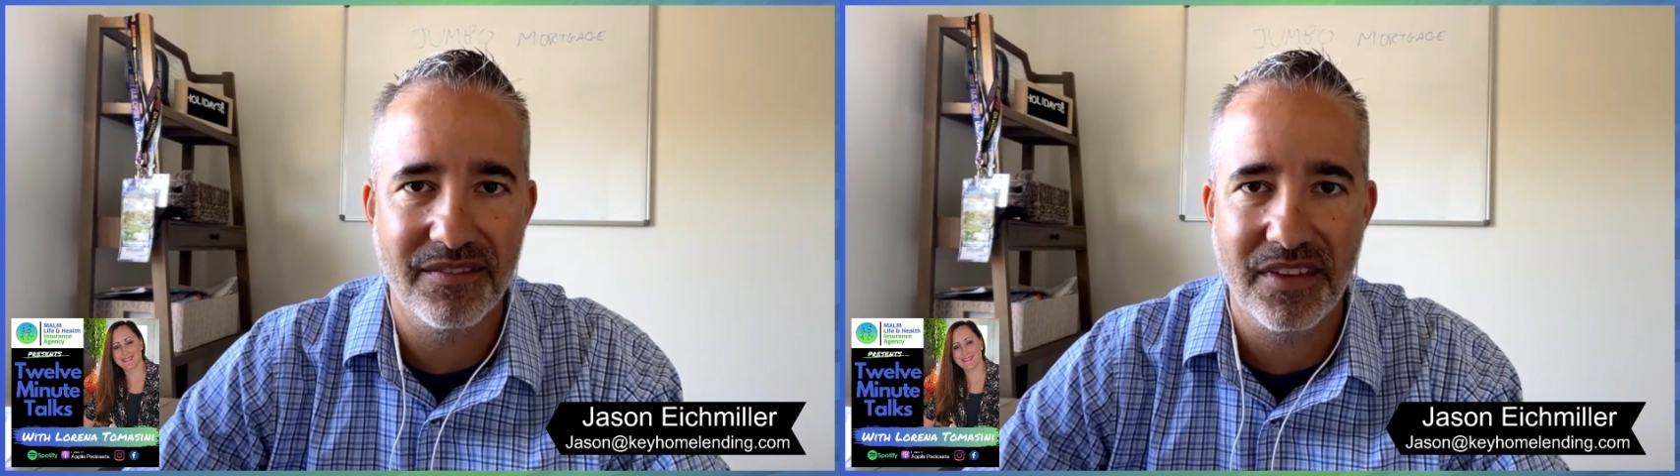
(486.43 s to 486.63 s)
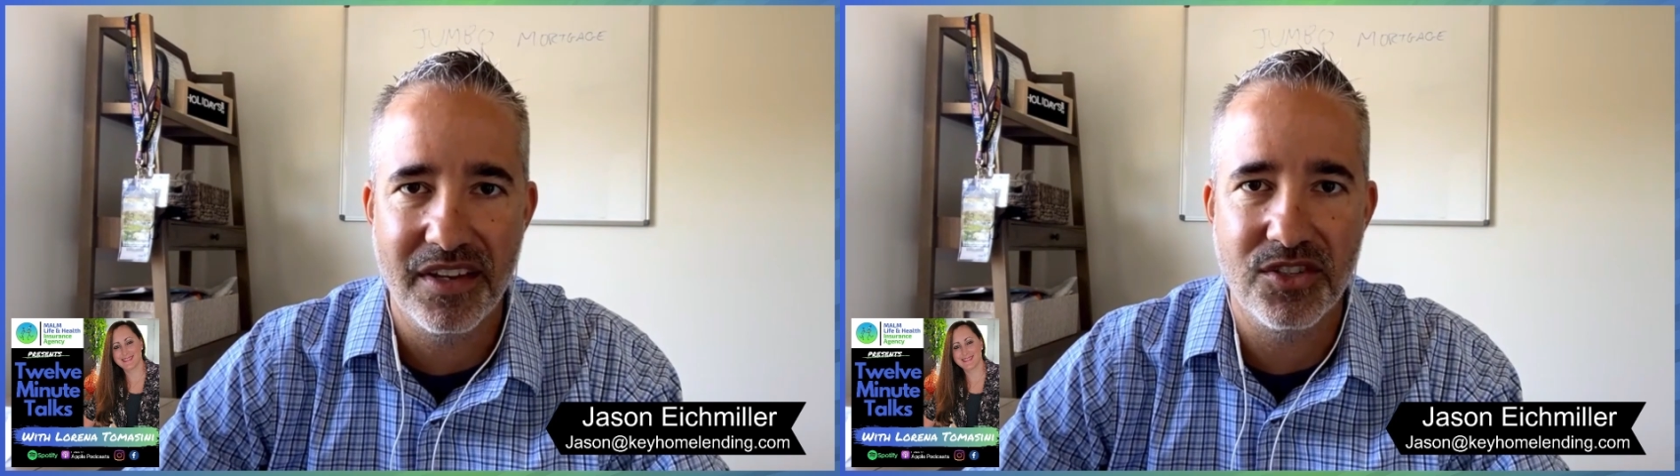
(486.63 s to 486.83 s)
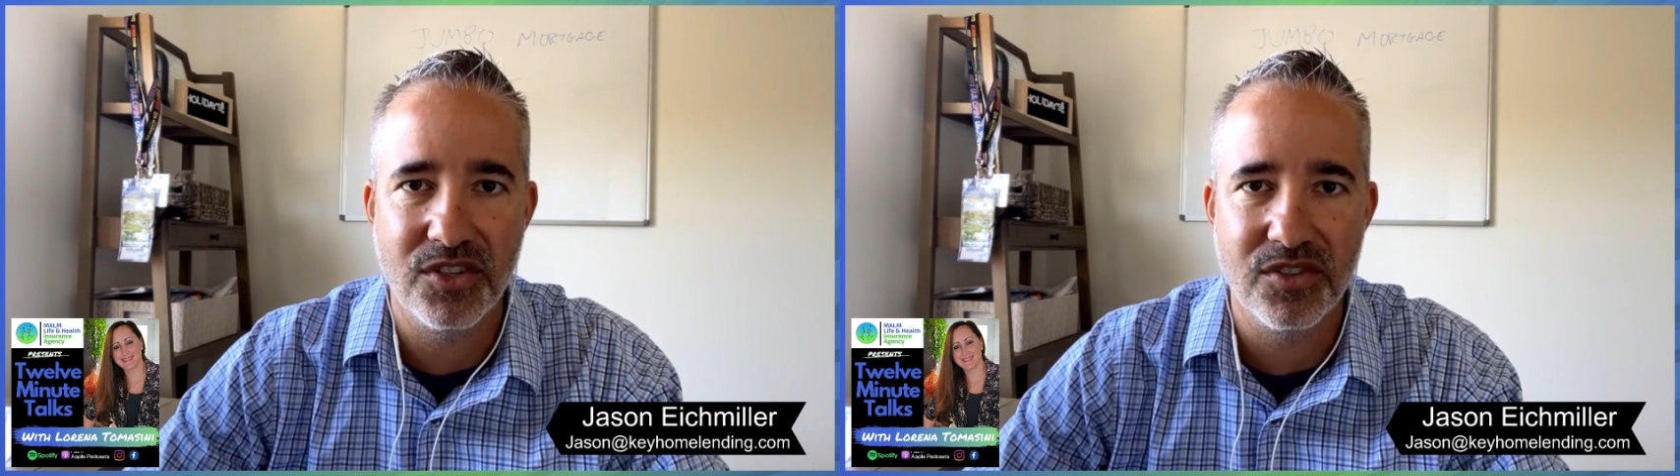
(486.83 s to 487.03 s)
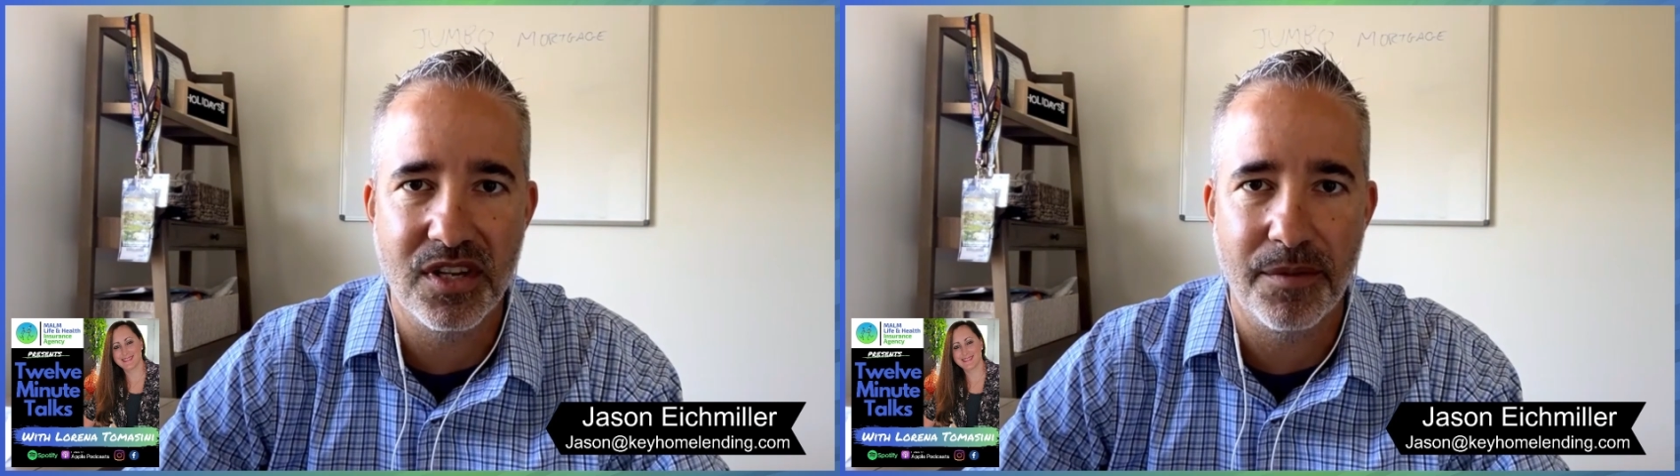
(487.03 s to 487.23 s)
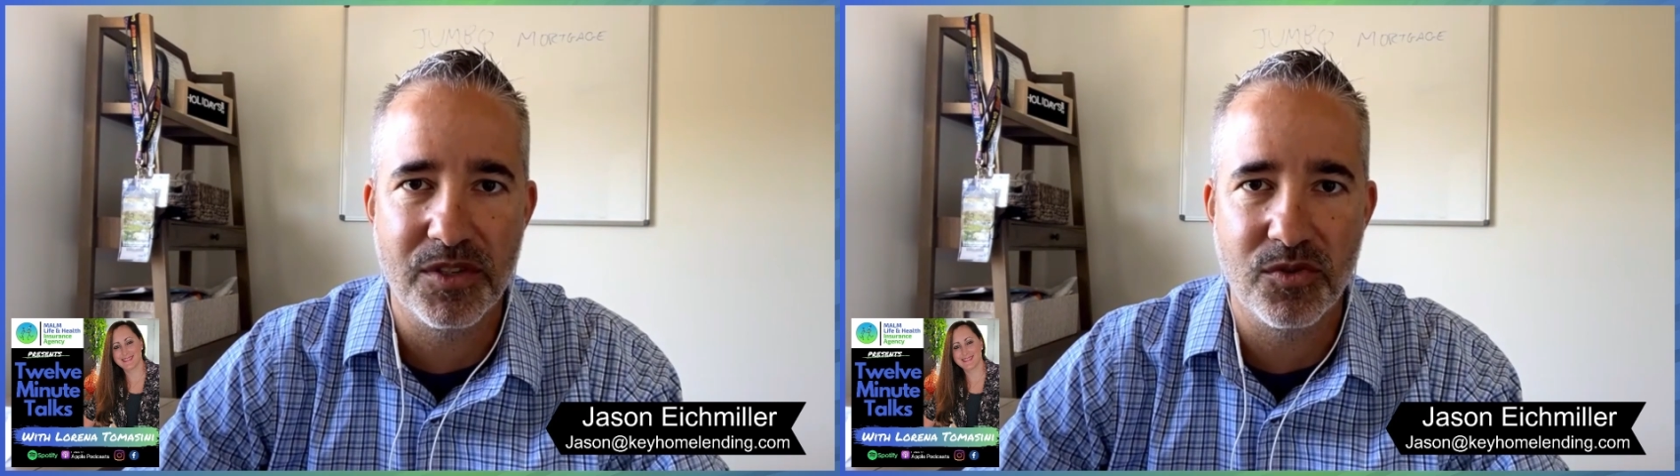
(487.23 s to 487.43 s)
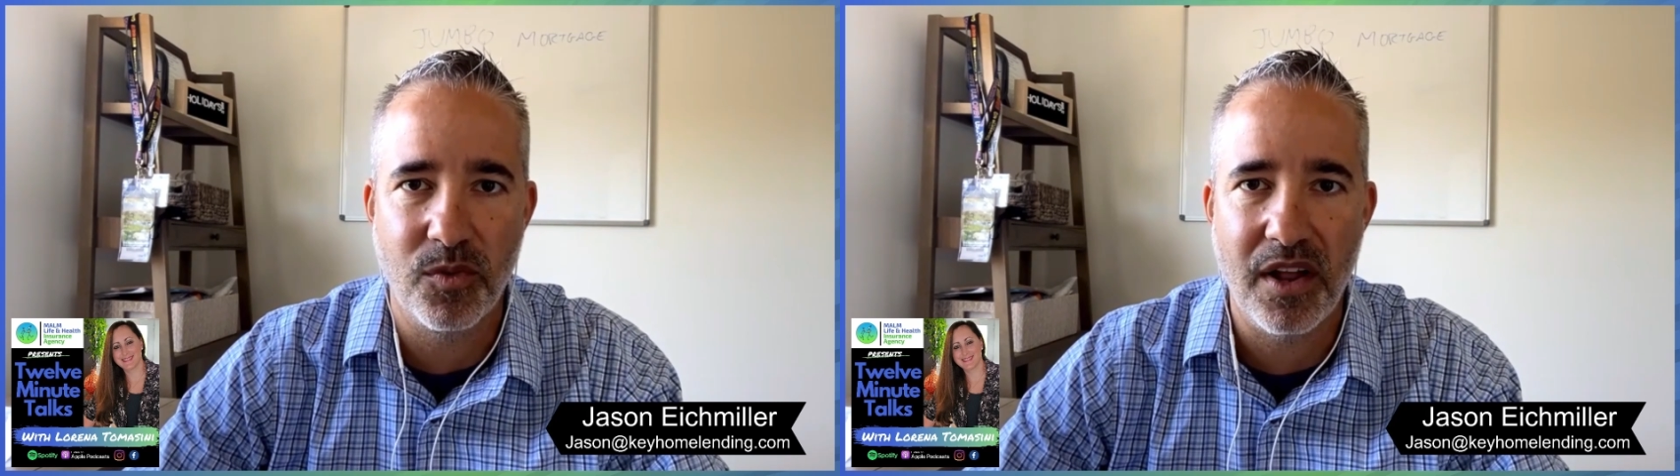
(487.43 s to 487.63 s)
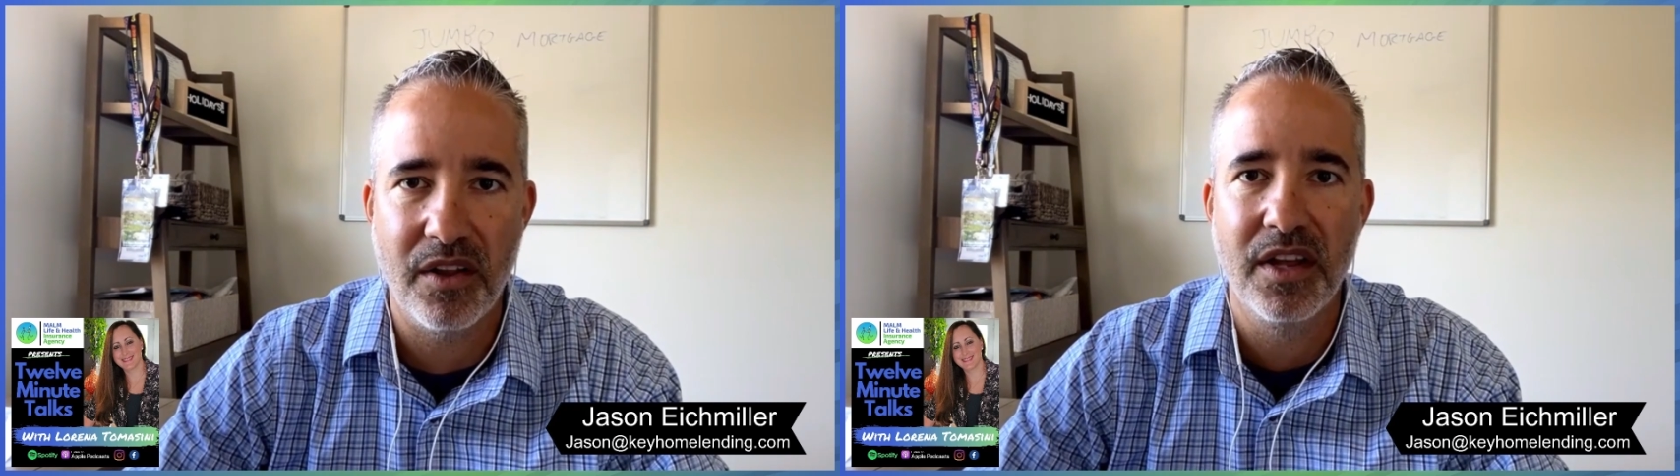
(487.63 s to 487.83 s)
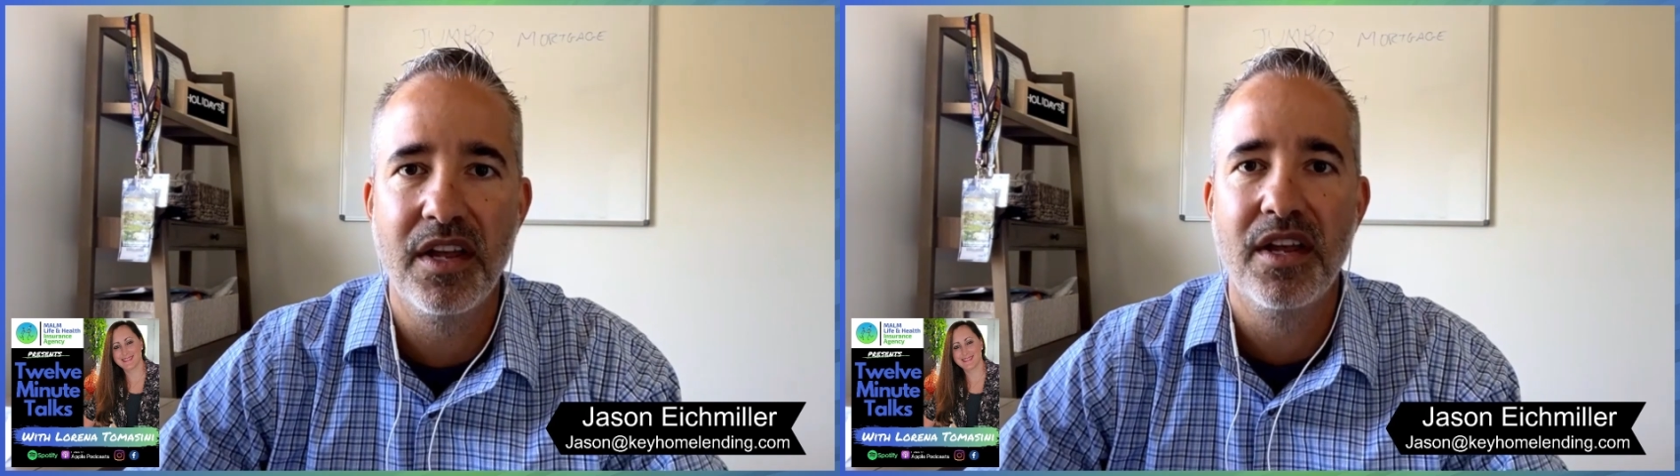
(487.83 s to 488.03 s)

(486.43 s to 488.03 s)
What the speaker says: has juiced up as well.